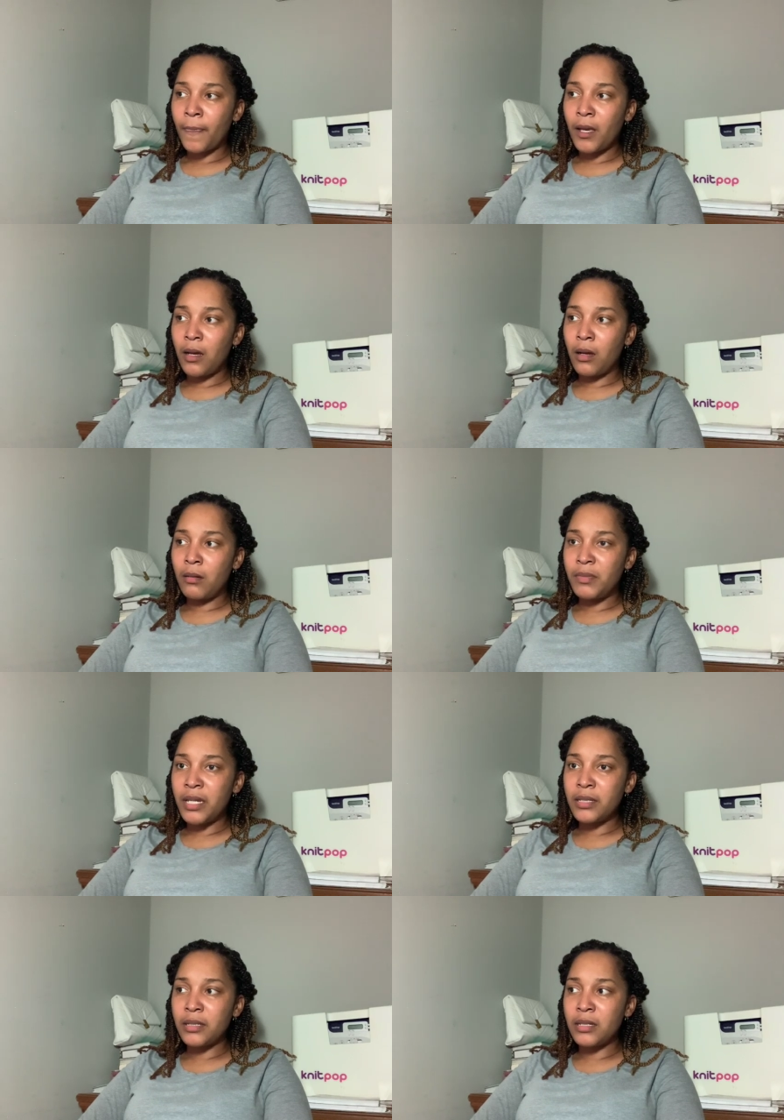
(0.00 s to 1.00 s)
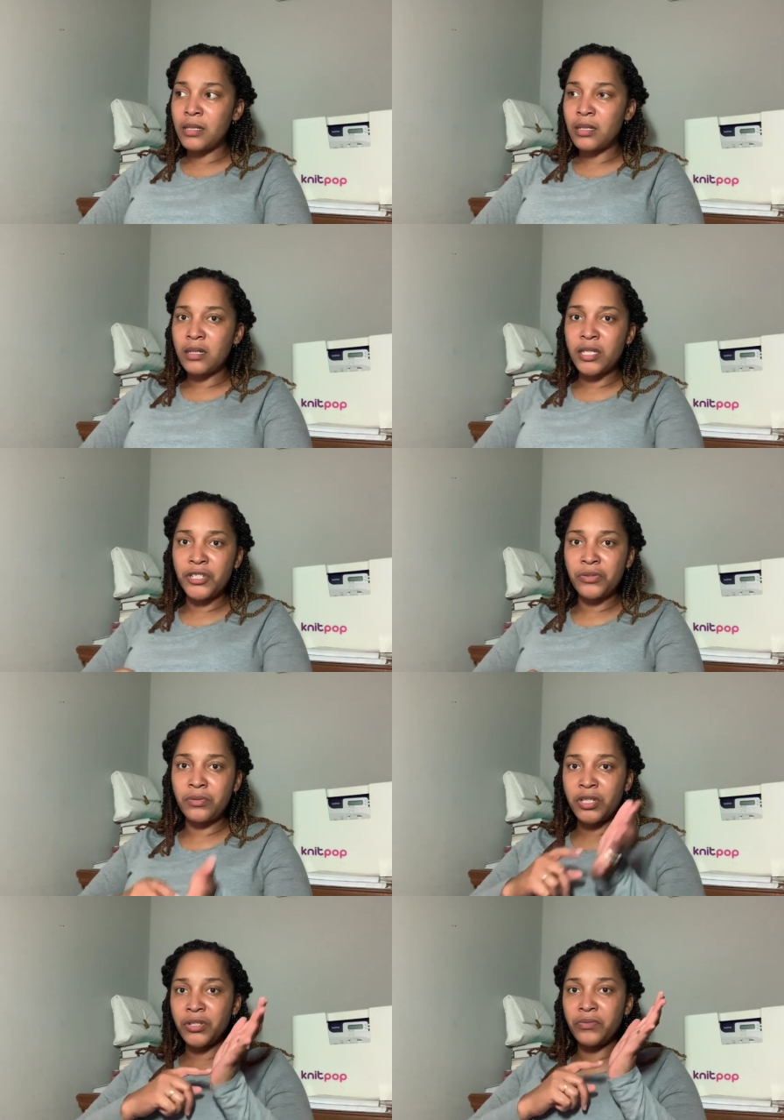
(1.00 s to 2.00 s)
um, dancing to this song, did you
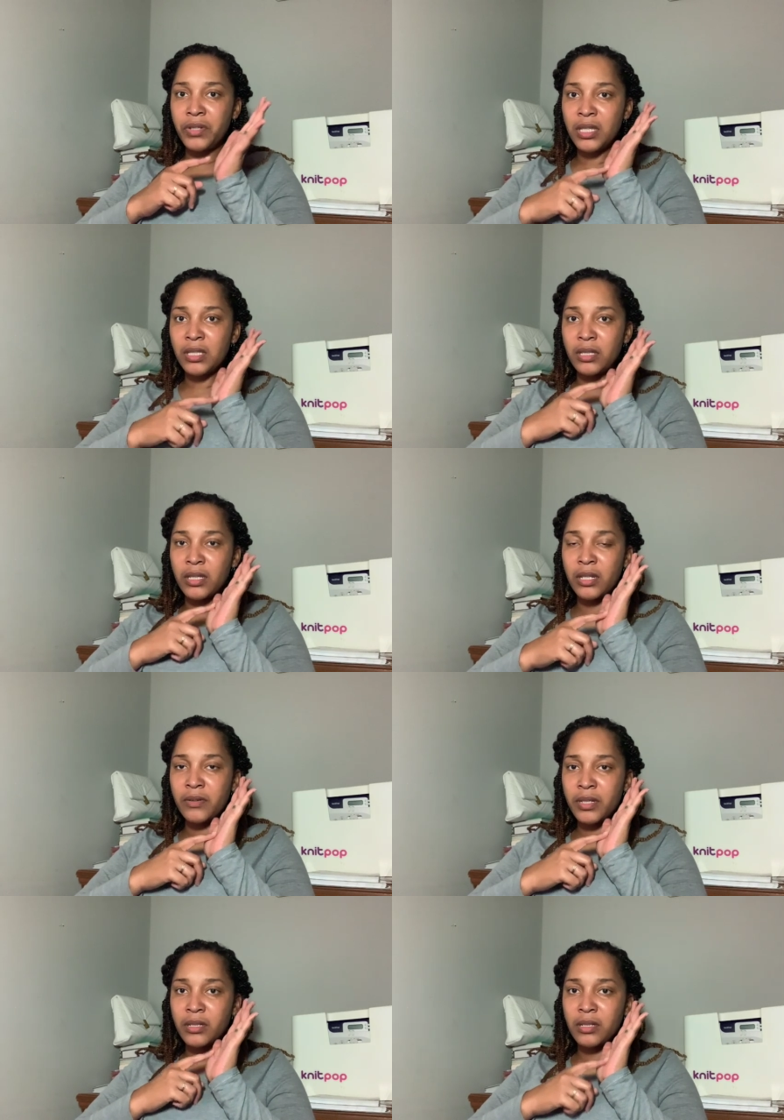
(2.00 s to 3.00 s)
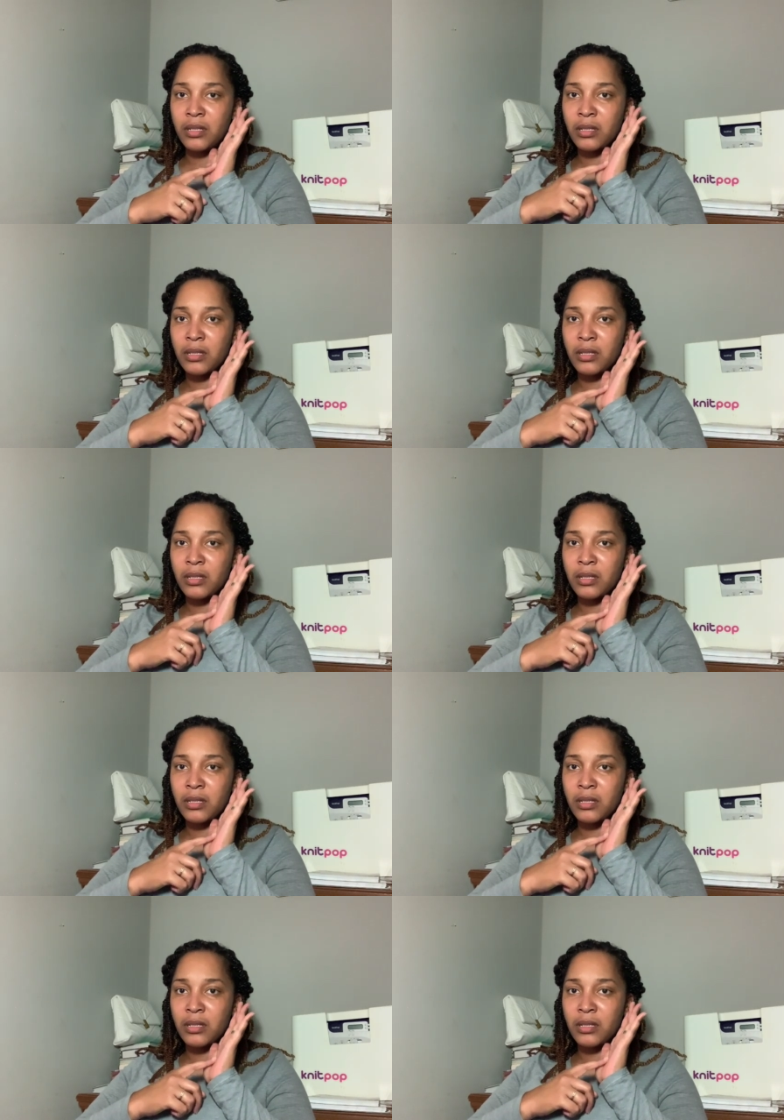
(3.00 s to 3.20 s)
did you read the lyrics?